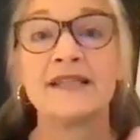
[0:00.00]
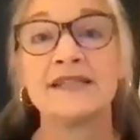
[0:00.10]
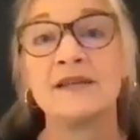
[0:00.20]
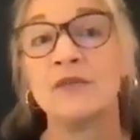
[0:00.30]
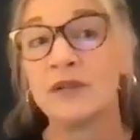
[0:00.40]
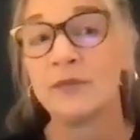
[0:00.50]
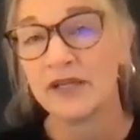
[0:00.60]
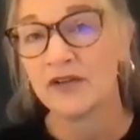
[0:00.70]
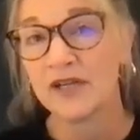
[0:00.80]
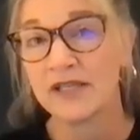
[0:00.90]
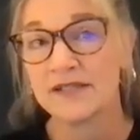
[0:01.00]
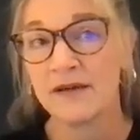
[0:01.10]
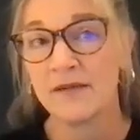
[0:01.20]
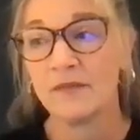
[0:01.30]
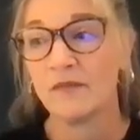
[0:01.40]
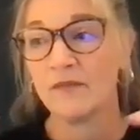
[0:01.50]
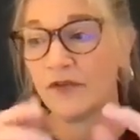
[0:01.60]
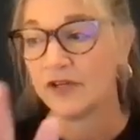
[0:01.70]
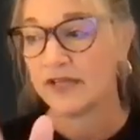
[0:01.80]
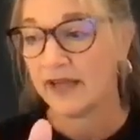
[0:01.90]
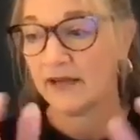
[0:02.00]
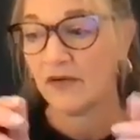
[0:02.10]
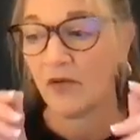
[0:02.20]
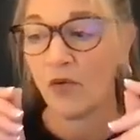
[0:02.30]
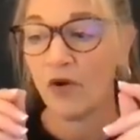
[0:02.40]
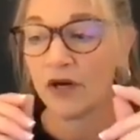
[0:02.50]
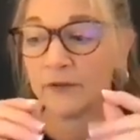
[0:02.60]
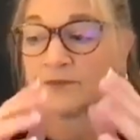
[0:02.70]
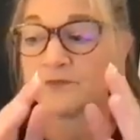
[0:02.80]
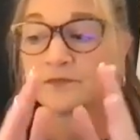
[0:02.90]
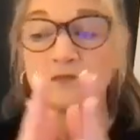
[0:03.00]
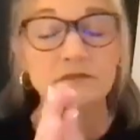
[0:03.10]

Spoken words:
Get someone to pick your kids up for a day, or